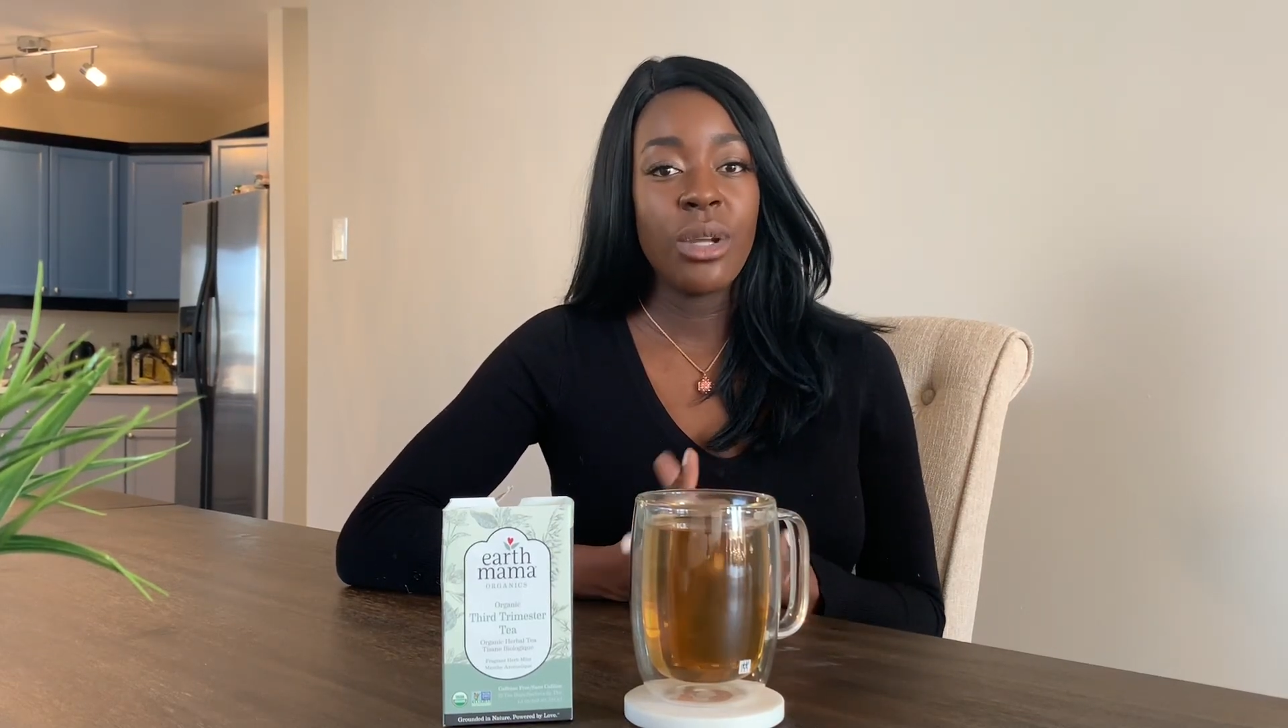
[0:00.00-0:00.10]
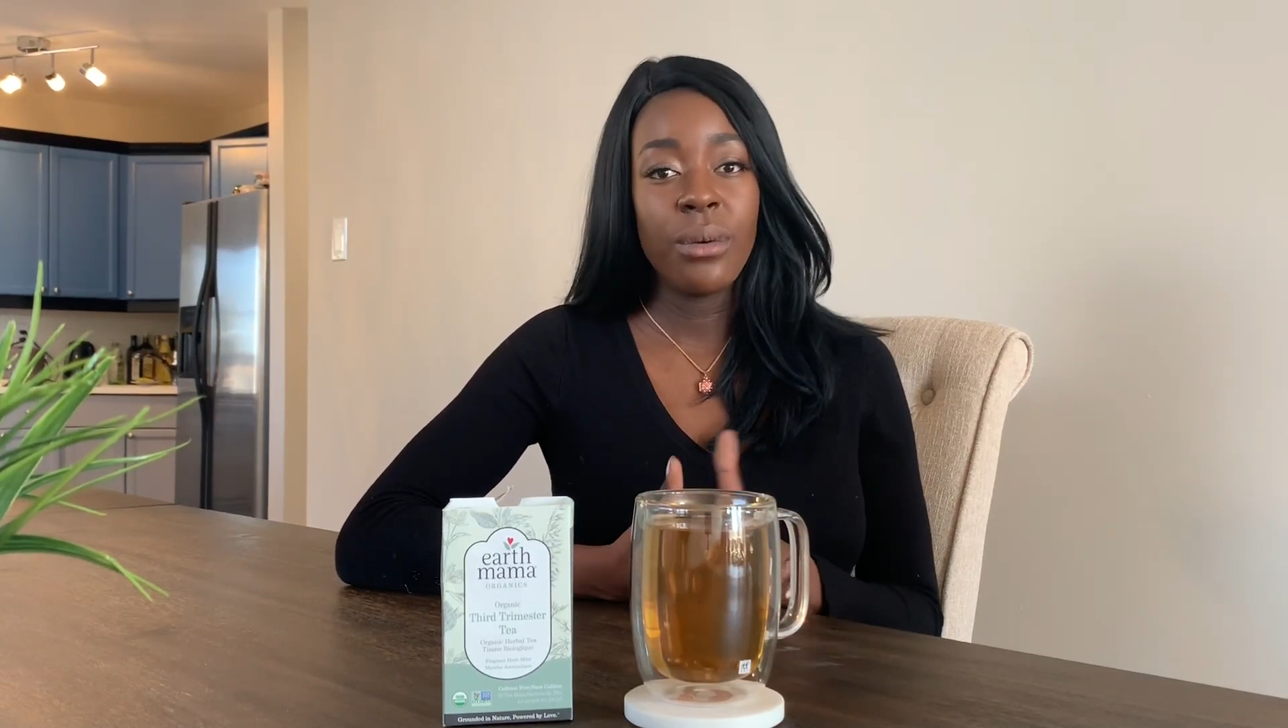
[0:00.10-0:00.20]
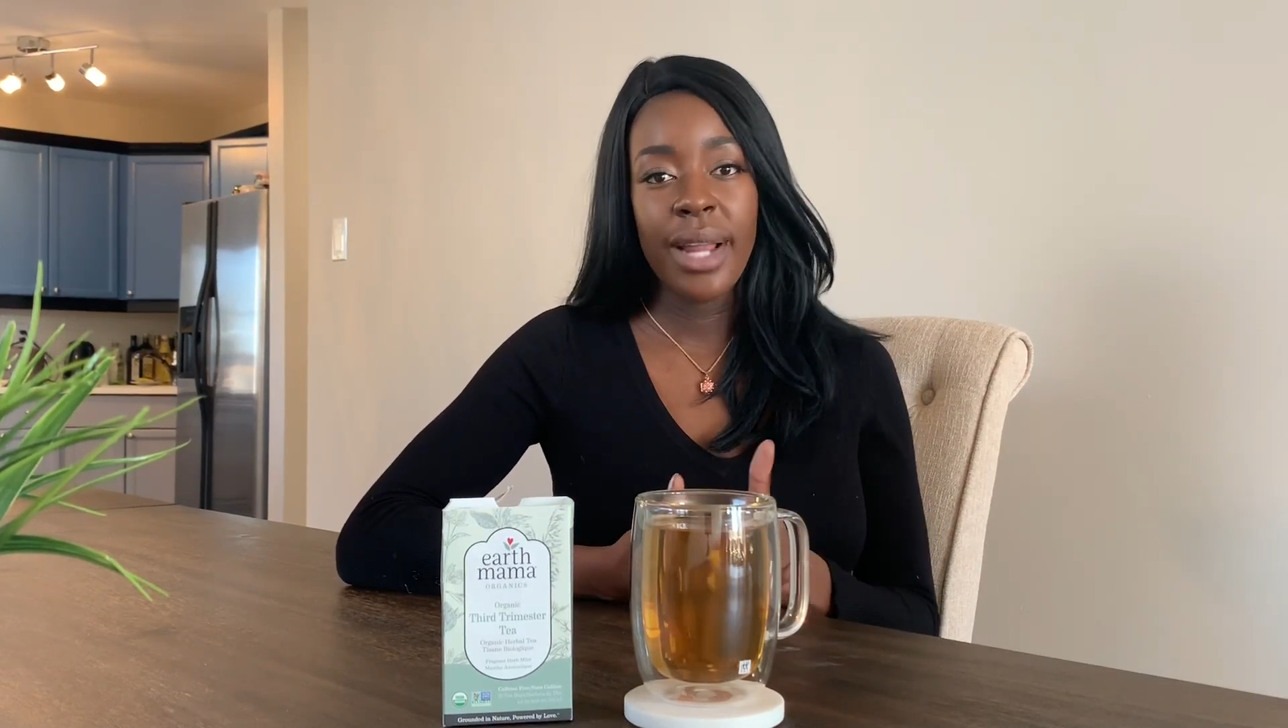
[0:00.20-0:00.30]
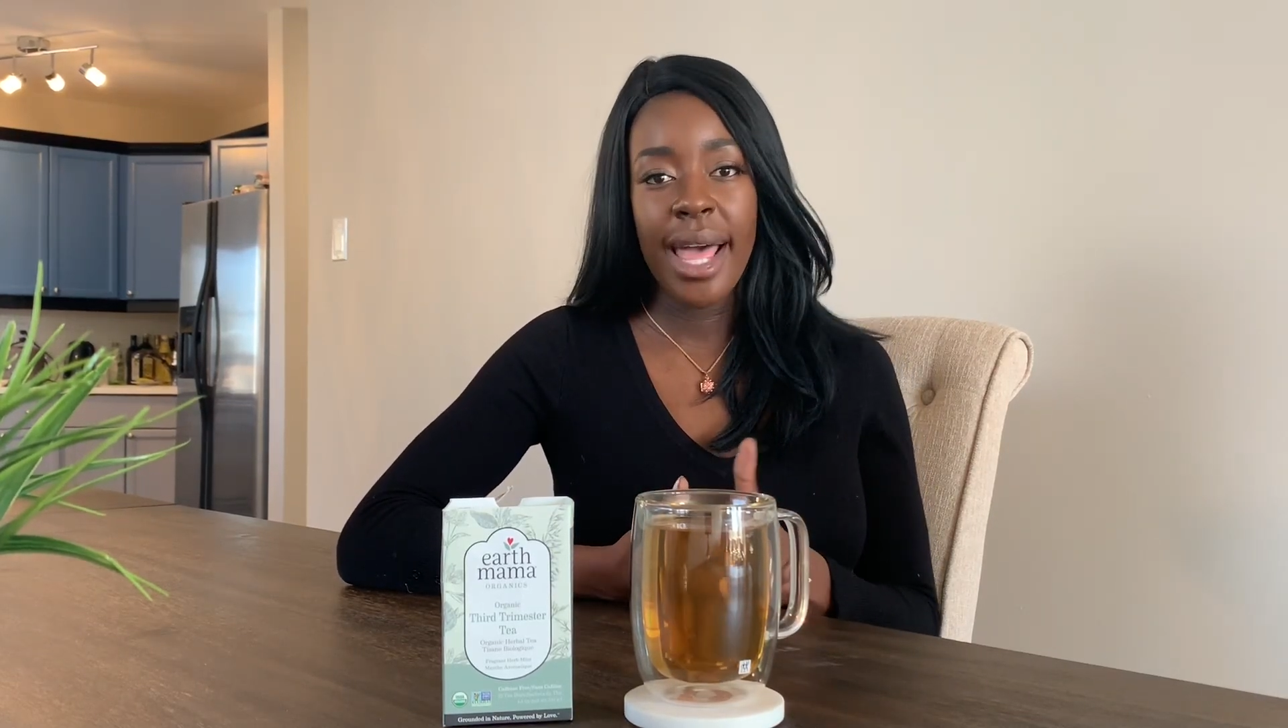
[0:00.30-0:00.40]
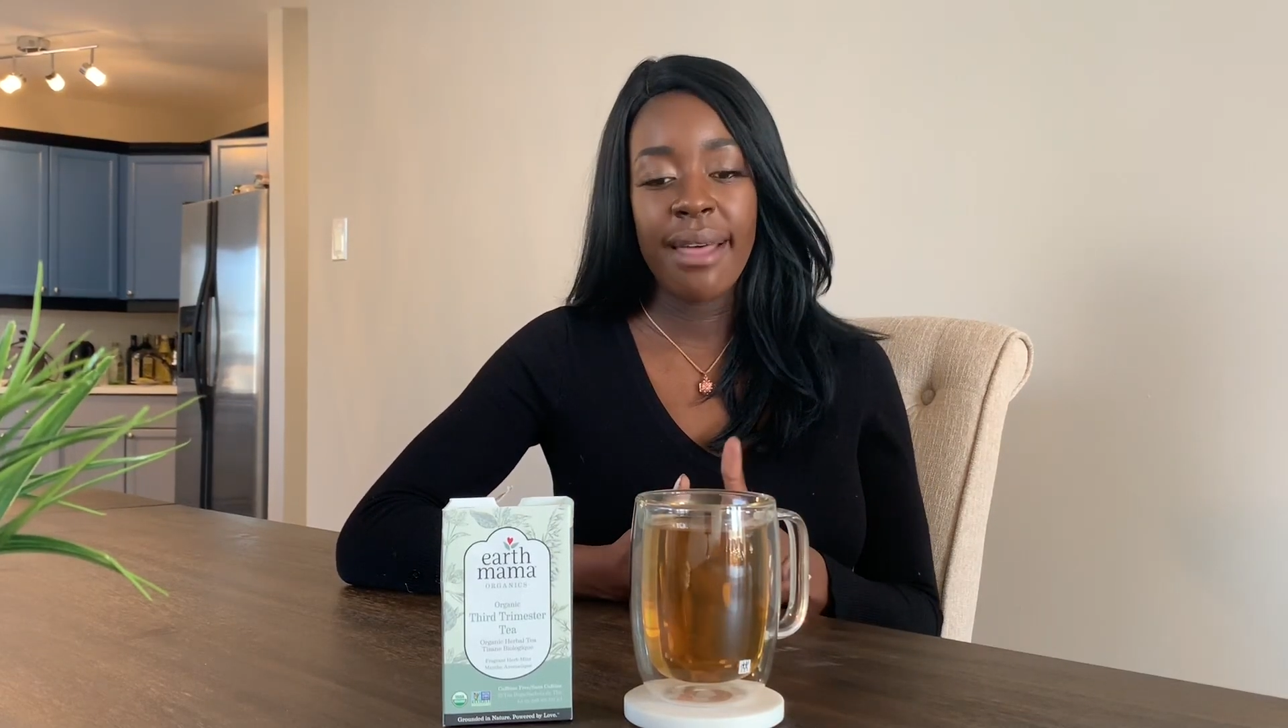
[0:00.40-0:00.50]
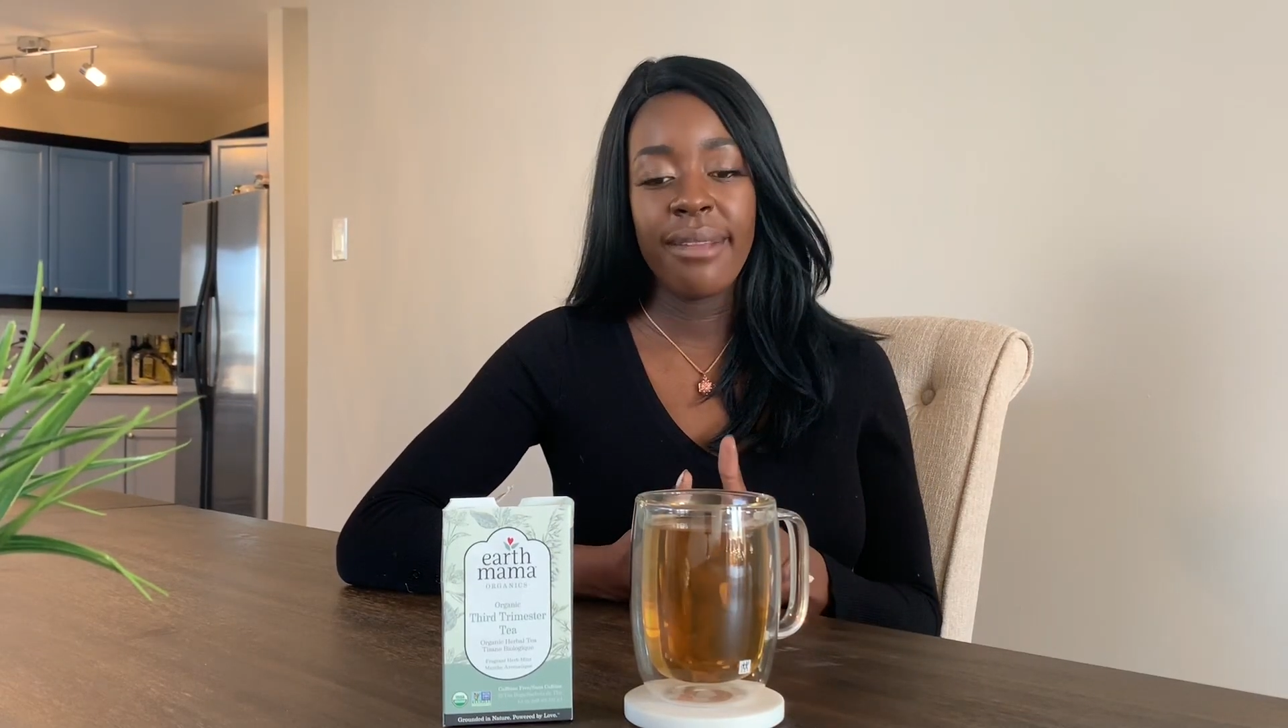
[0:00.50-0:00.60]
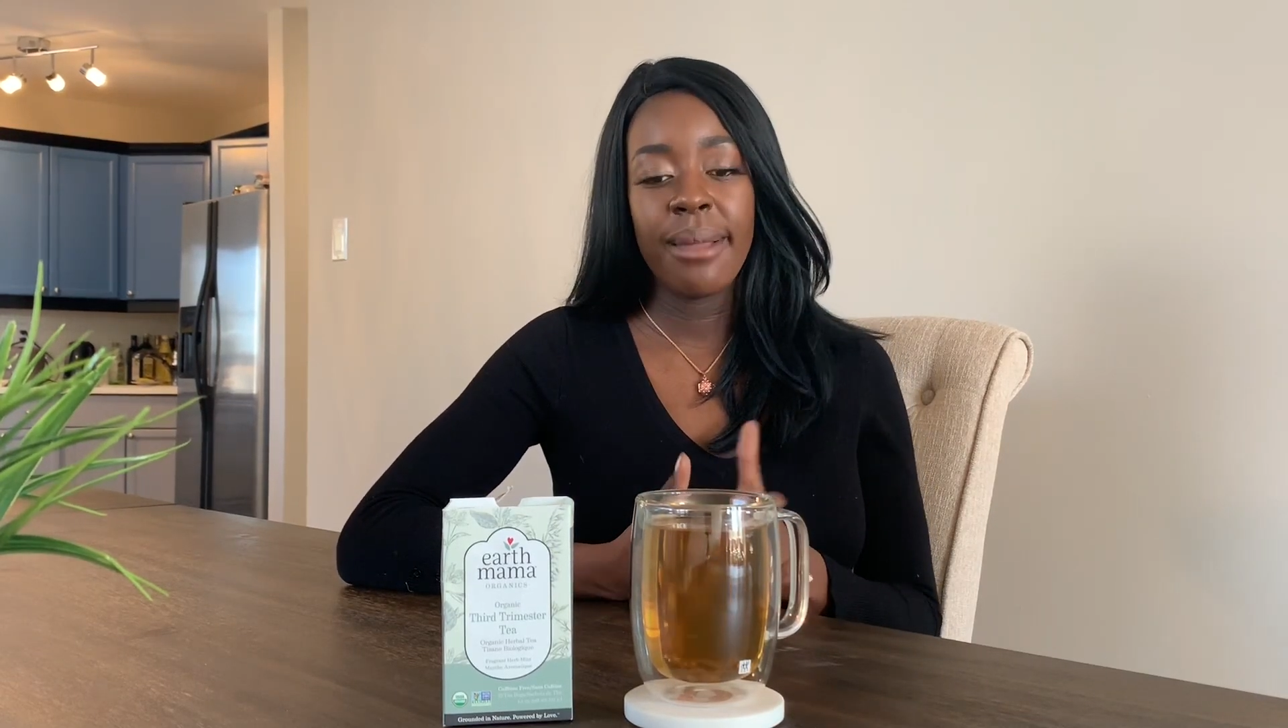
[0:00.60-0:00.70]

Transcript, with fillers: don't have